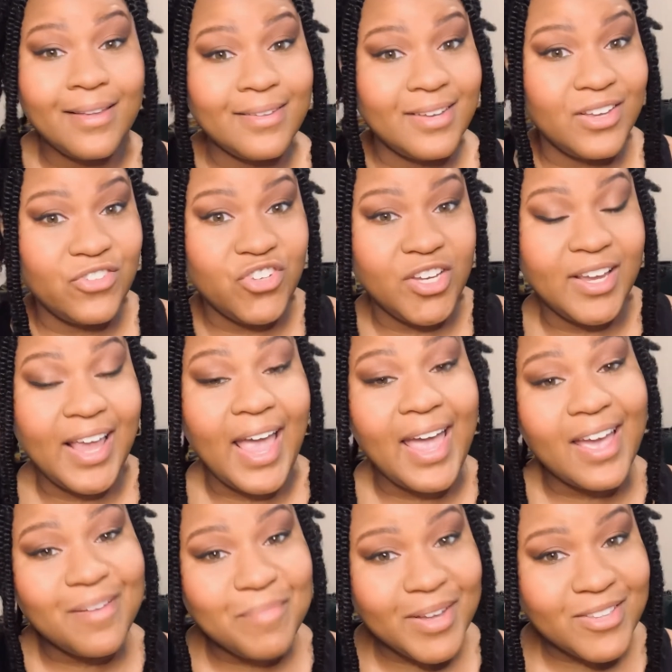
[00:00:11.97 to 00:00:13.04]
teaching,
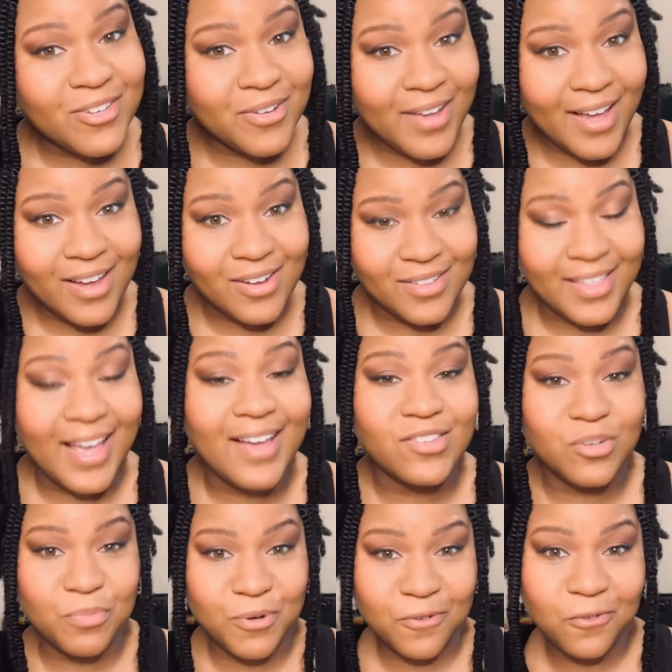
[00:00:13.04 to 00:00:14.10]
and mental health
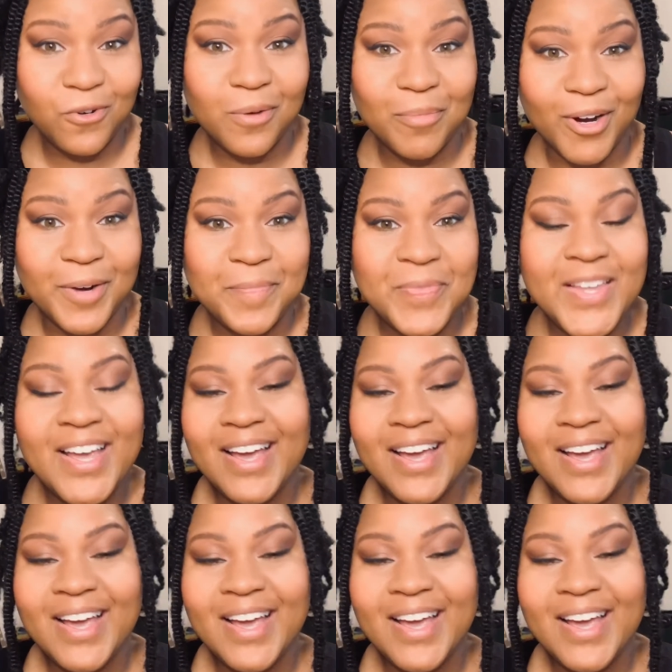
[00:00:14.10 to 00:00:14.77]
as a performer.